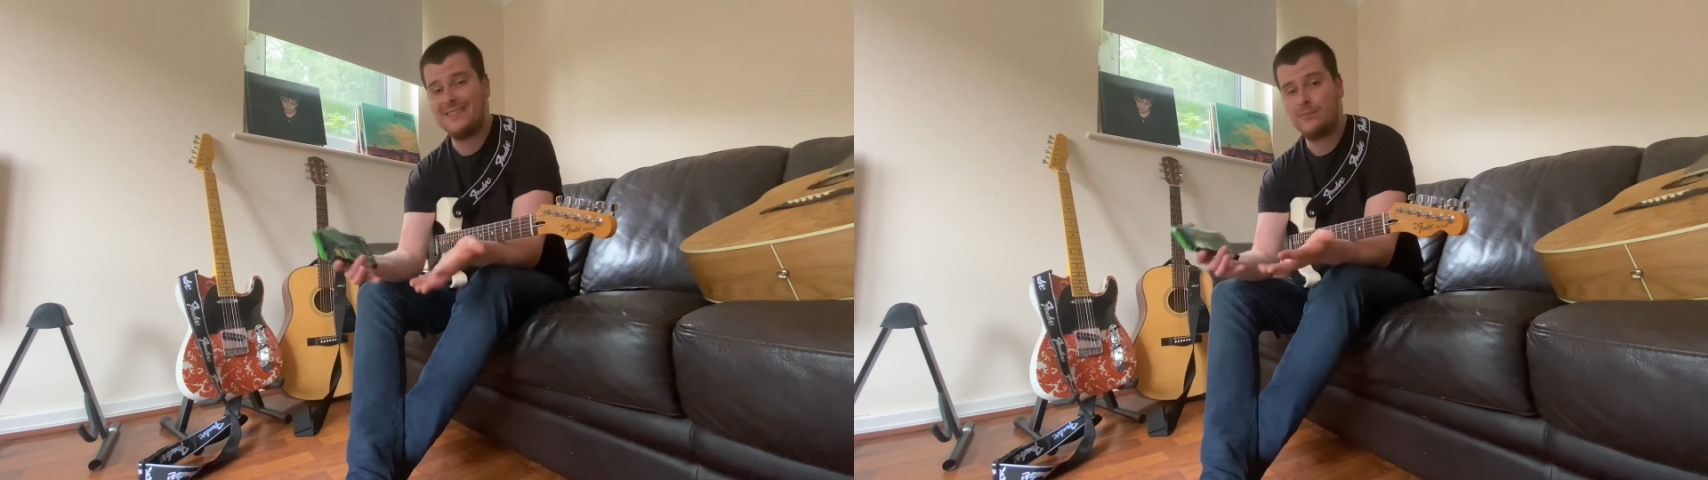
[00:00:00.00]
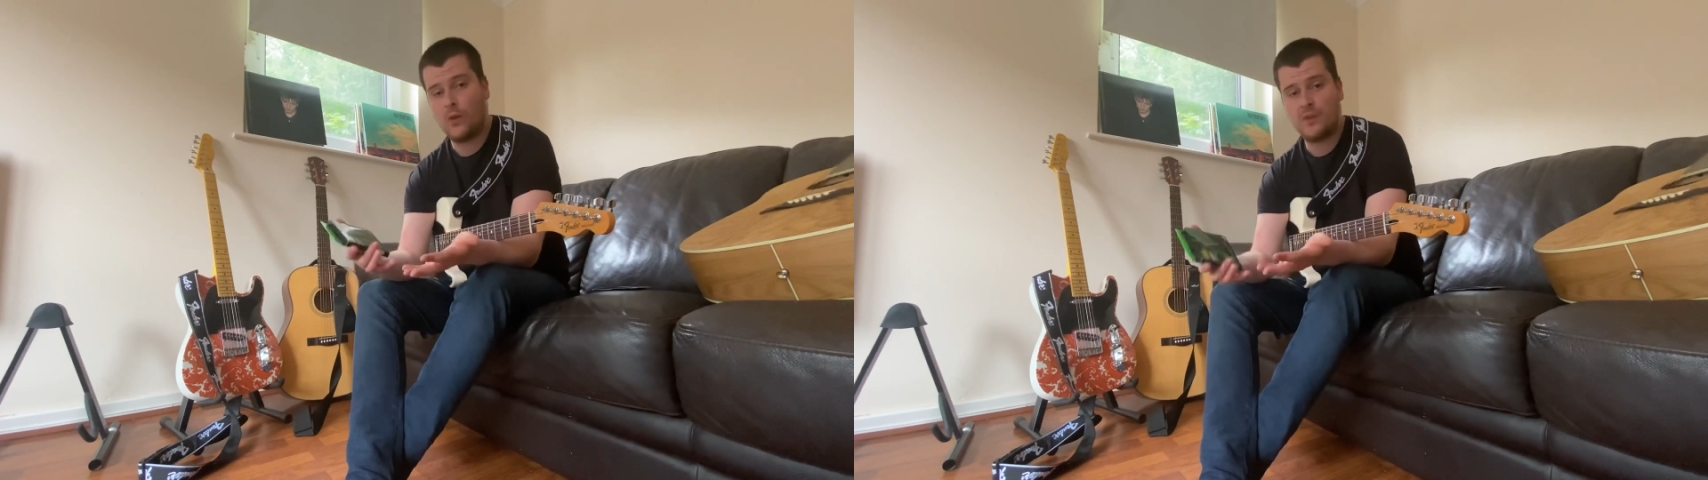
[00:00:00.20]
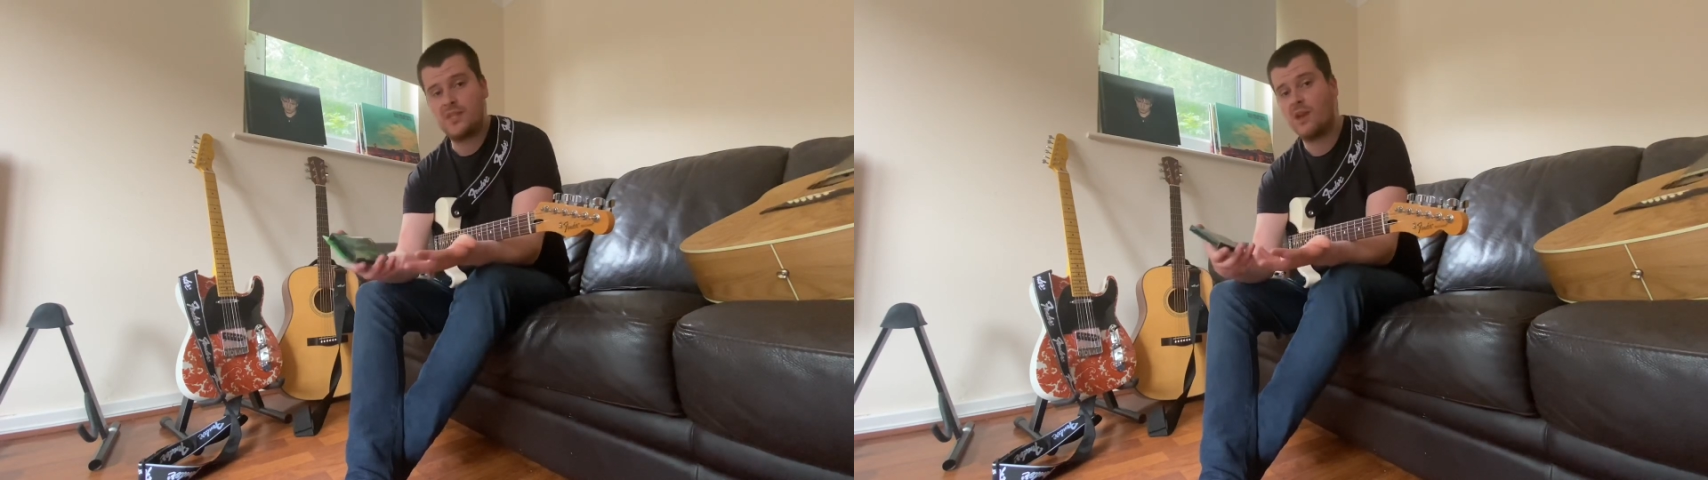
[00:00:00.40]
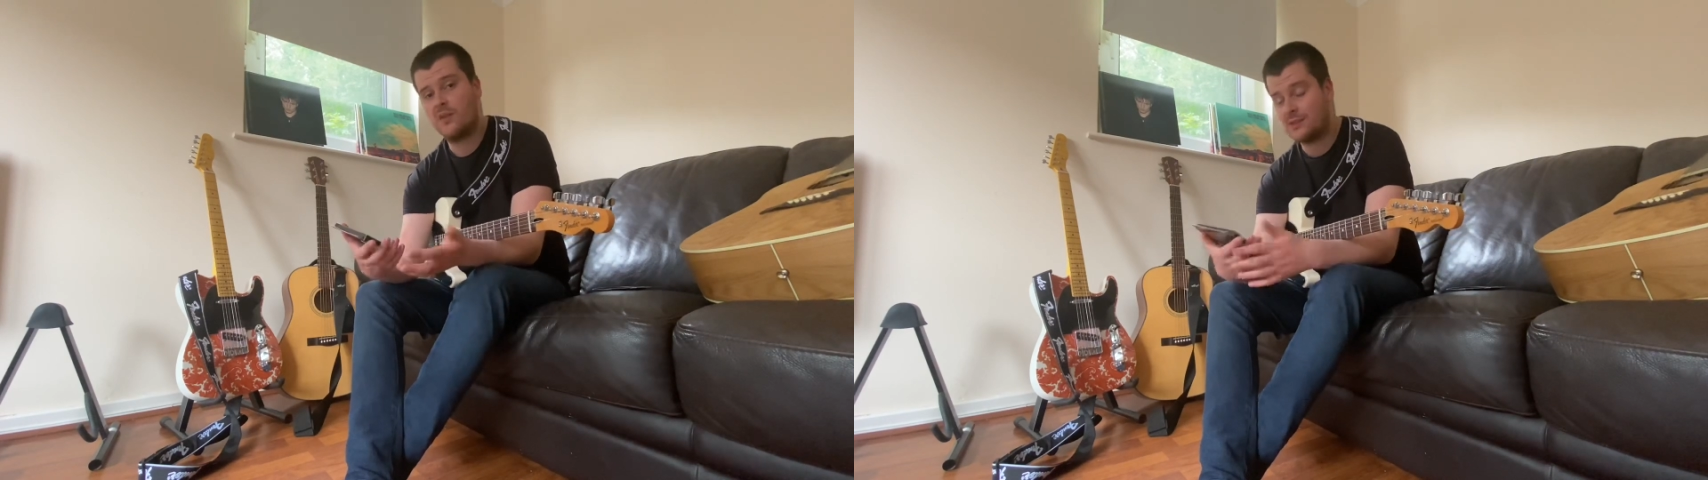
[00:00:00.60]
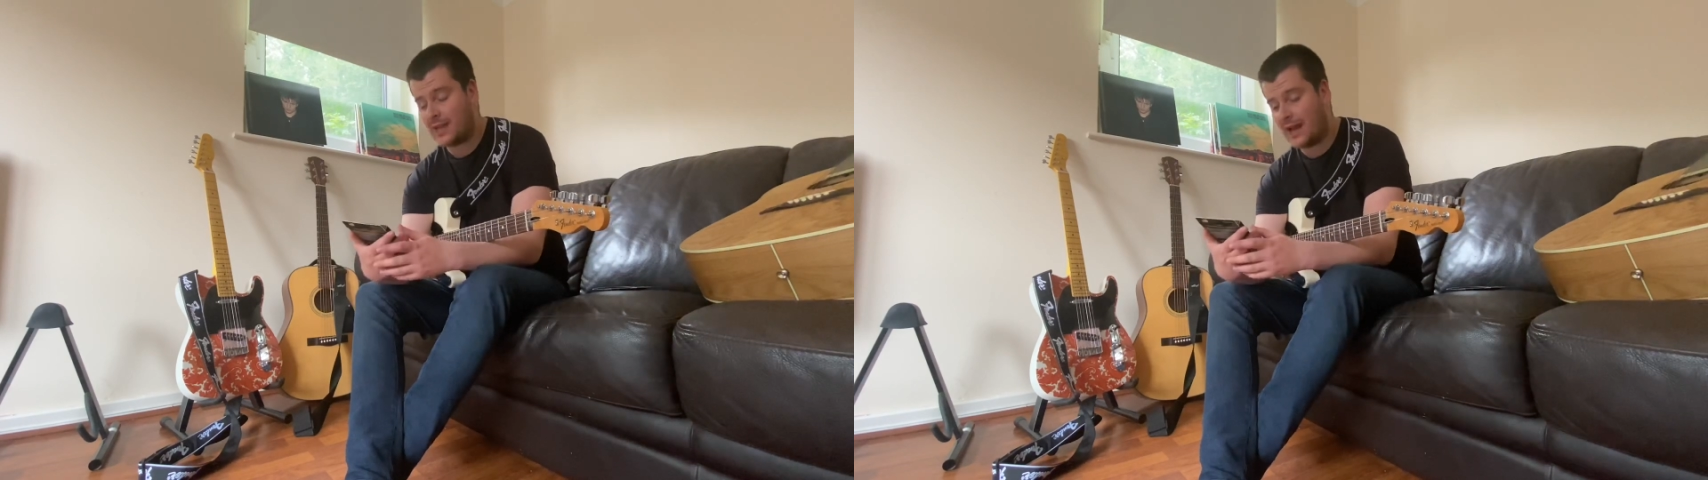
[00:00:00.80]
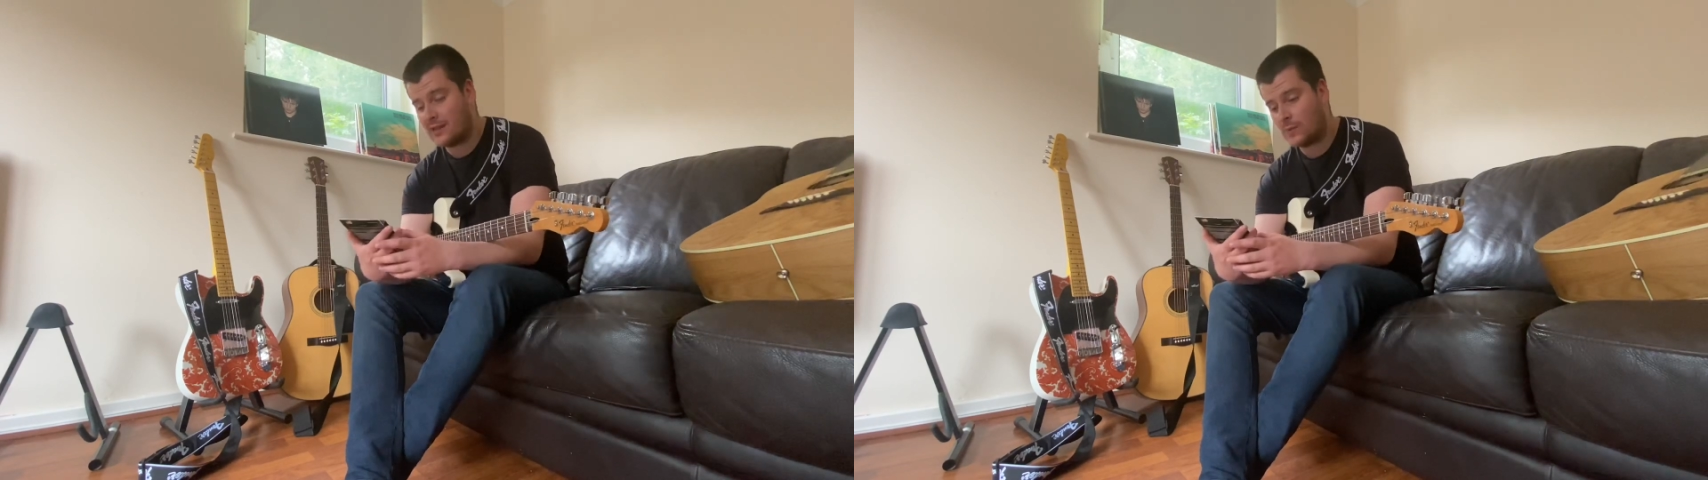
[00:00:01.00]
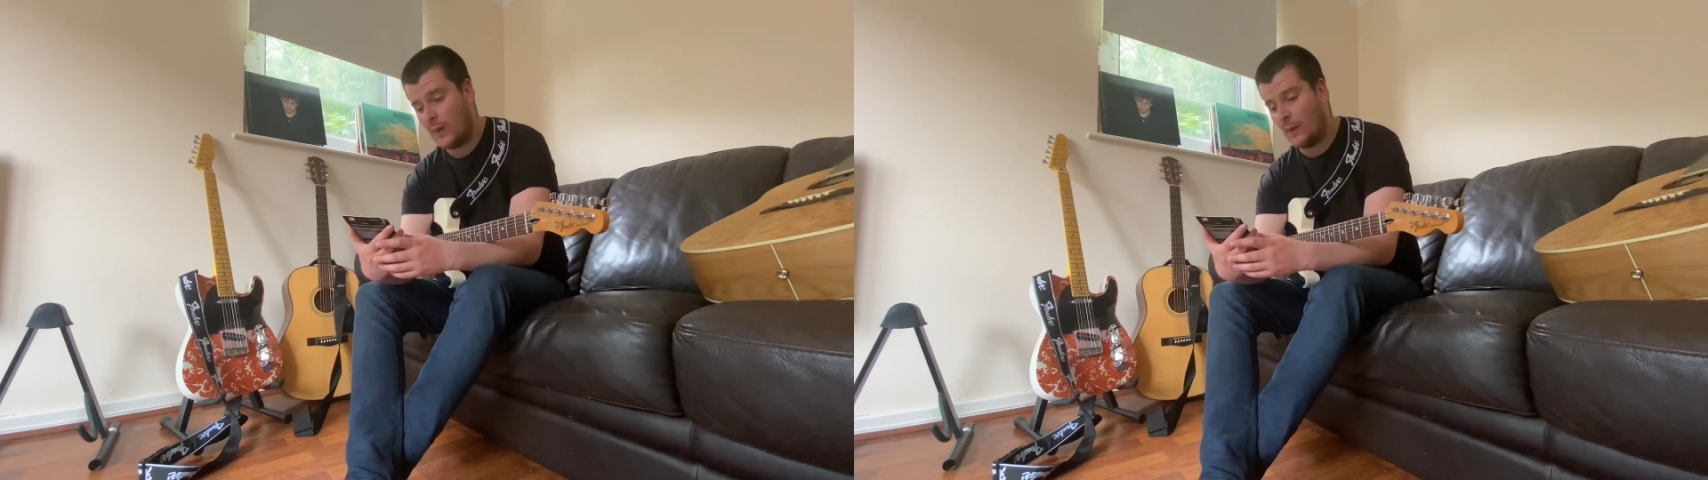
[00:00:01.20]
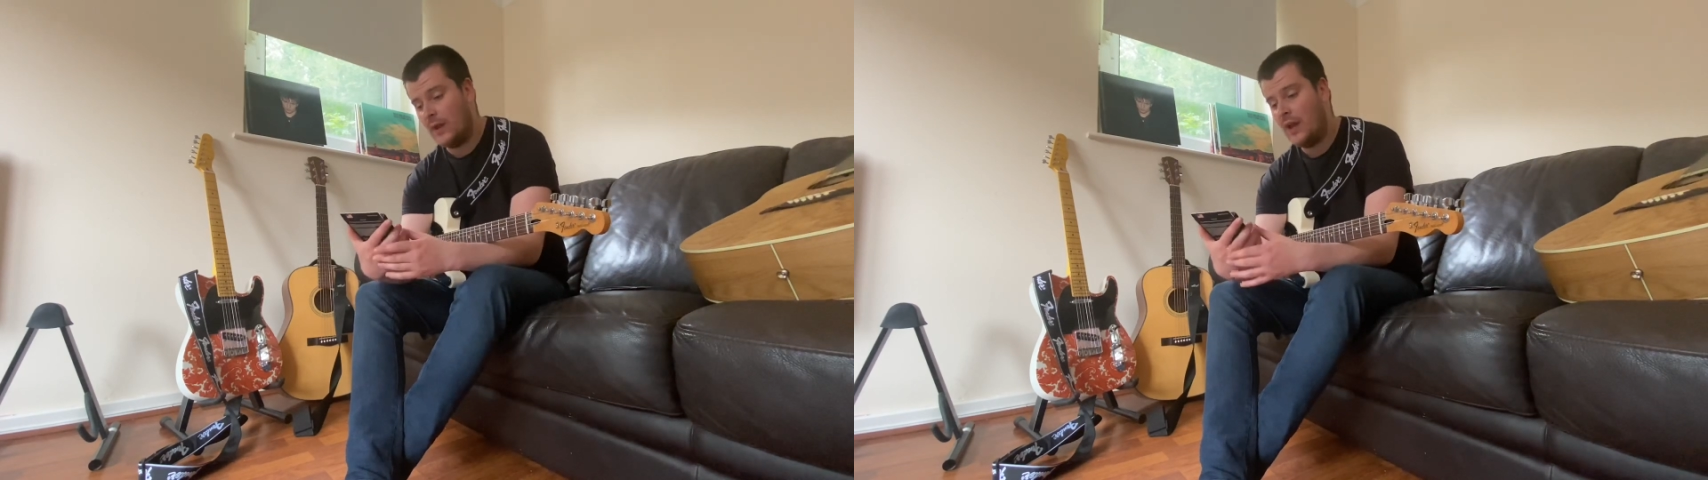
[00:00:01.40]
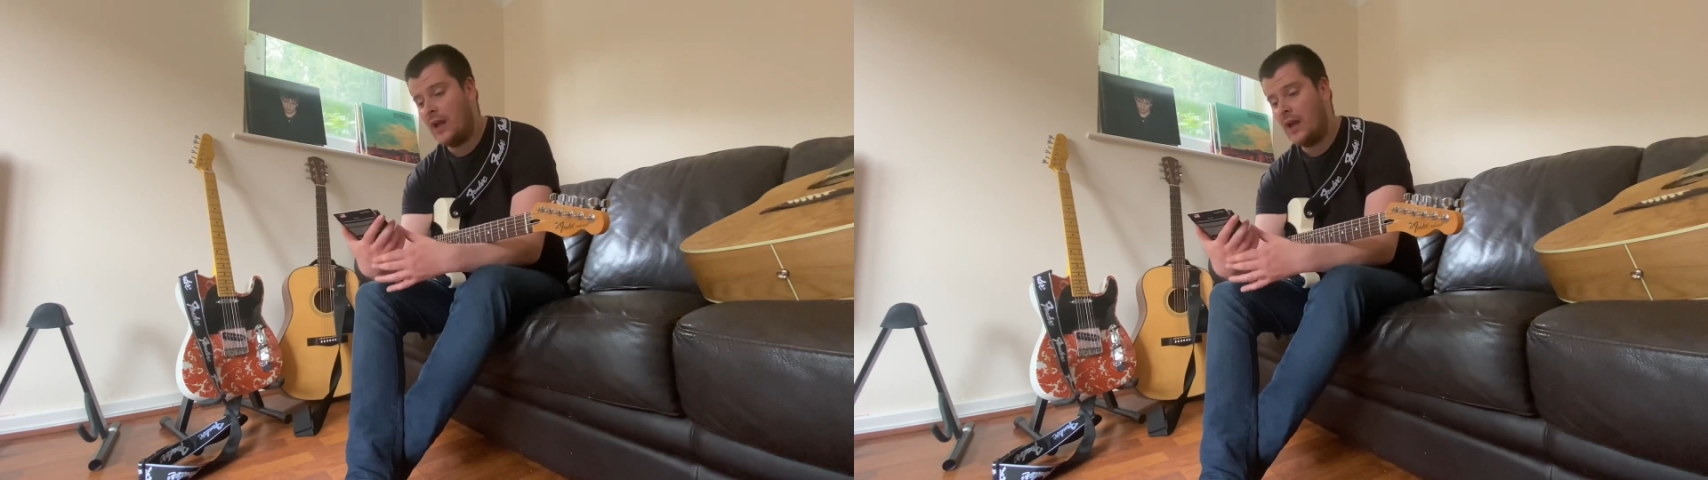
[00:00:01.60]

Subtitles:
in multicoloured as well.